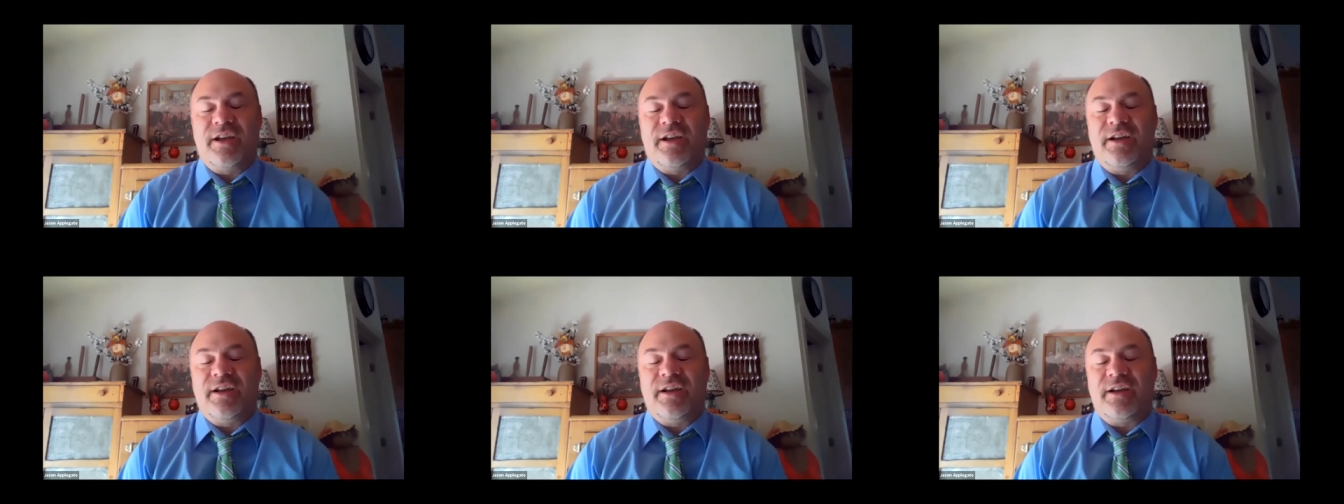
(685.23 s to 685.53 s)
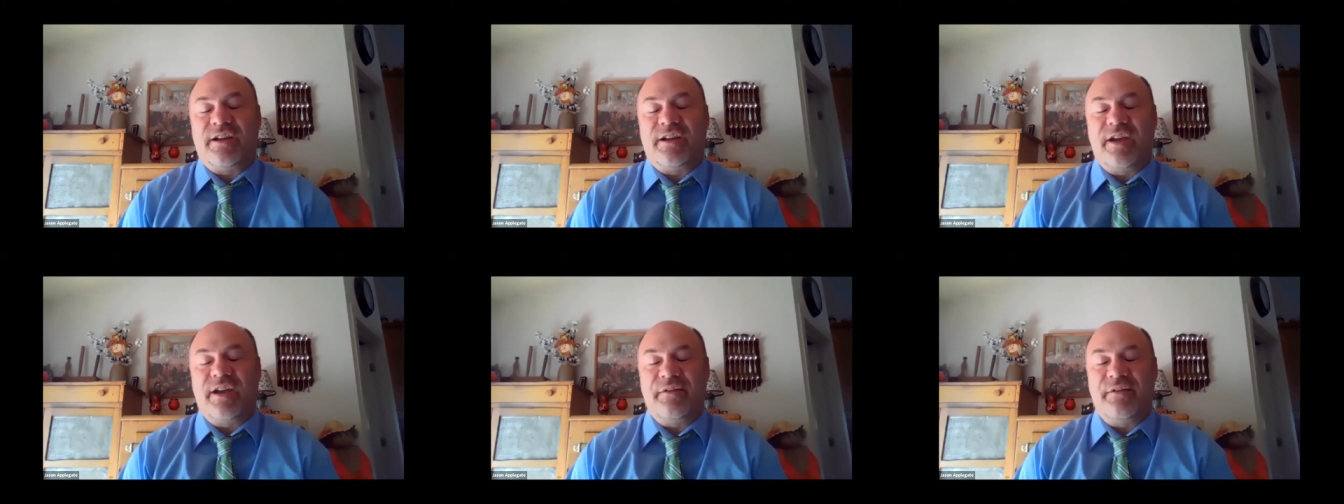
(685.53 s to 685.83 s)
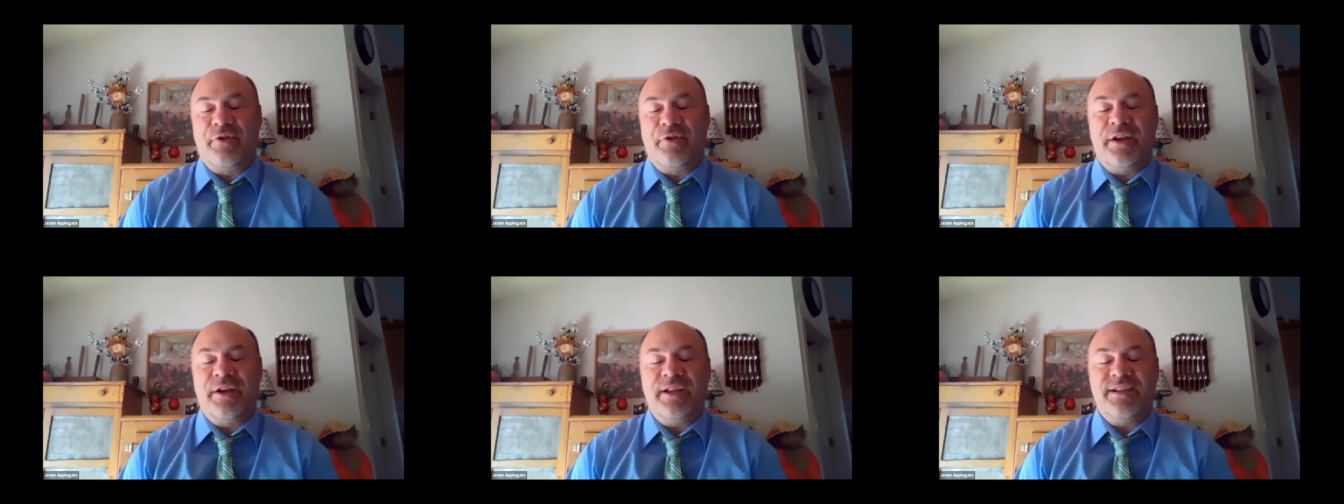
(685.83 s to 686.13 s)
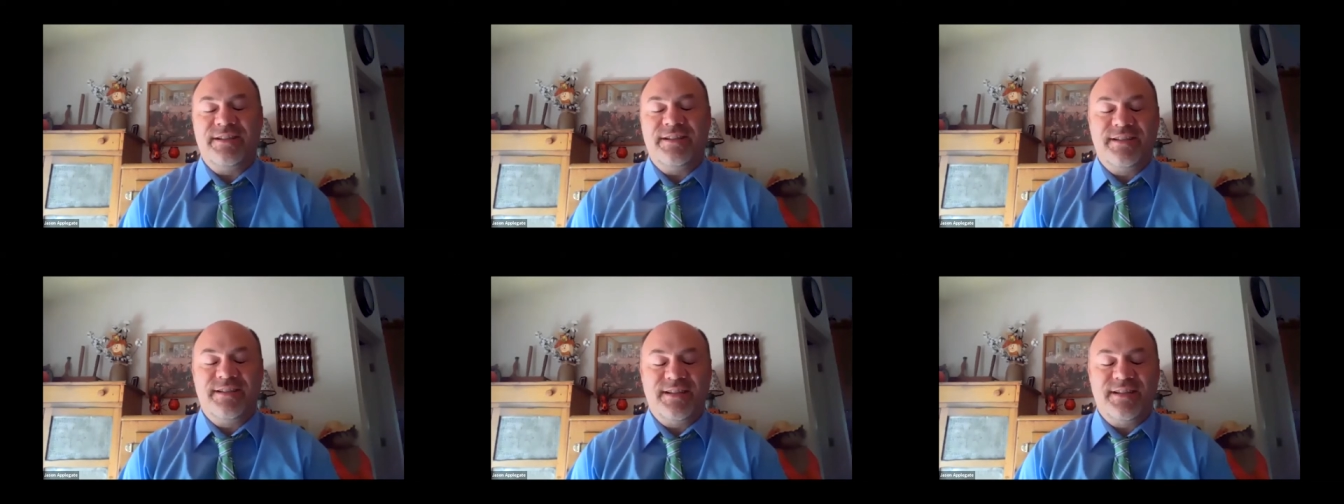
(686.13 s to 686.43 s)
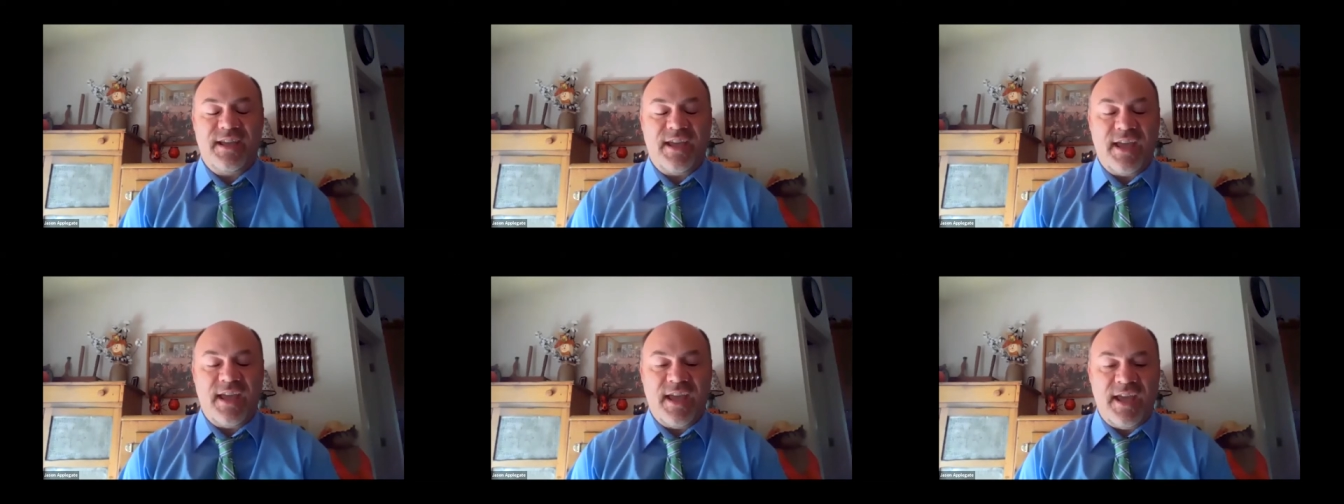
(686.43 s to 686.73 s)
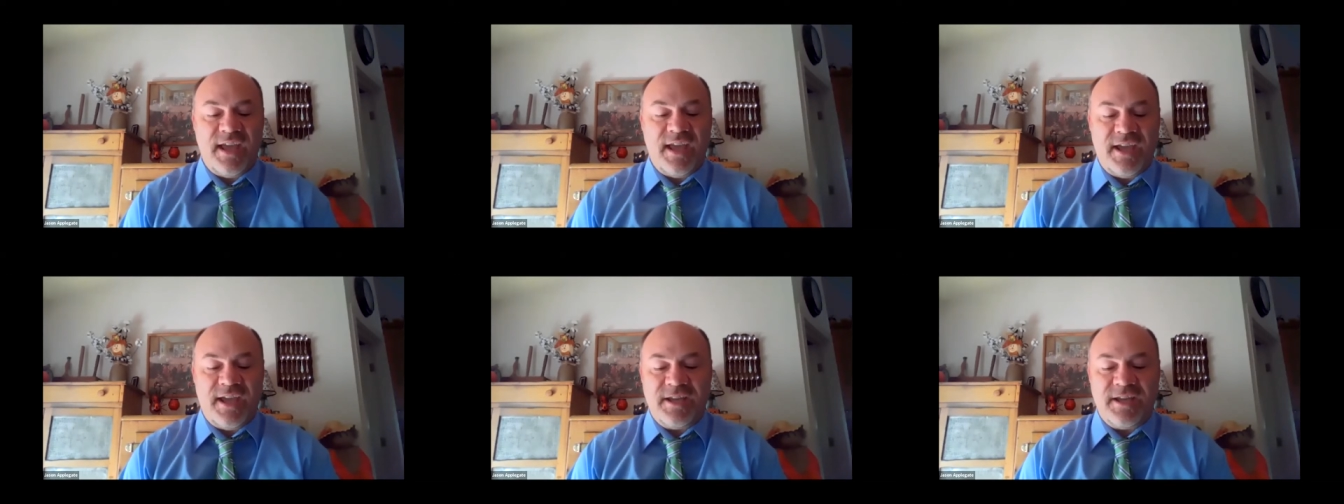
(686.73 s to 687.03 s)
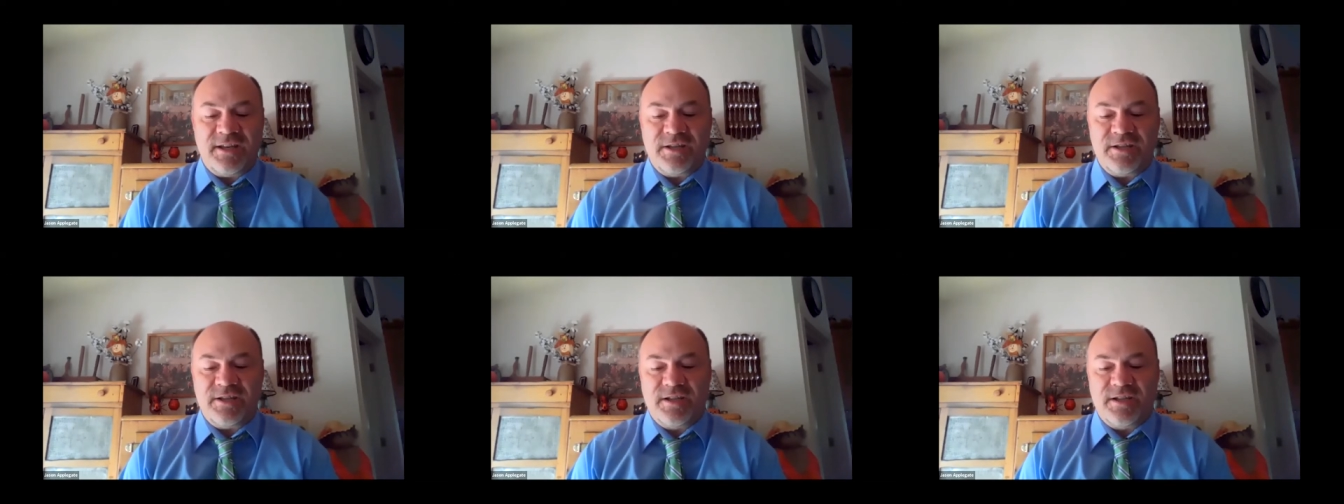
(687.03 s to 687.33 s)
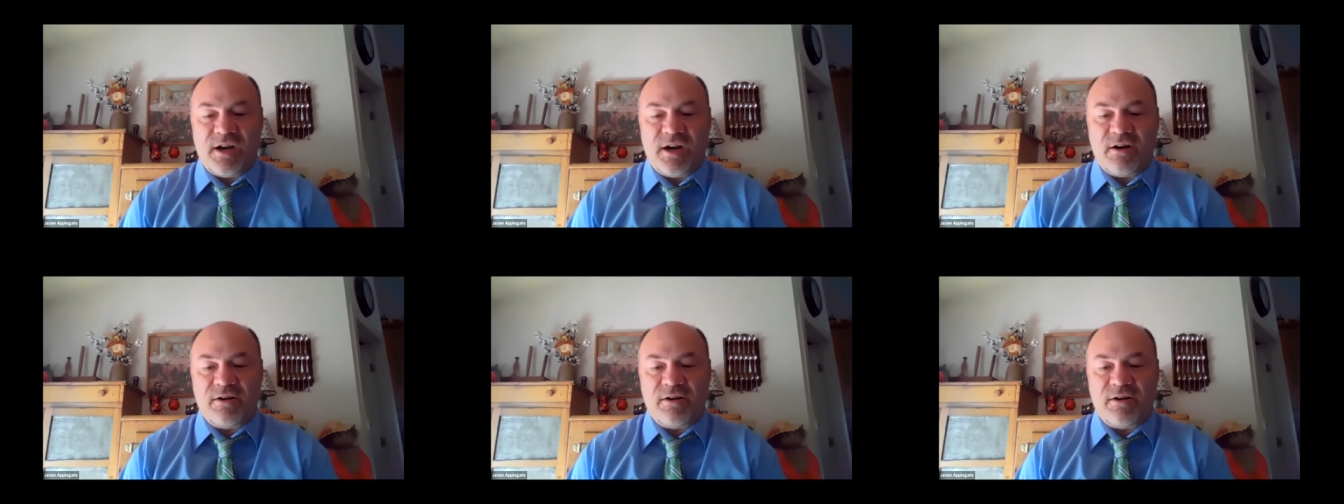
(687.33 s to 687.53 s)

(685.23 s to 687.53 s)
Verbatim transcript: Uh, covering it, and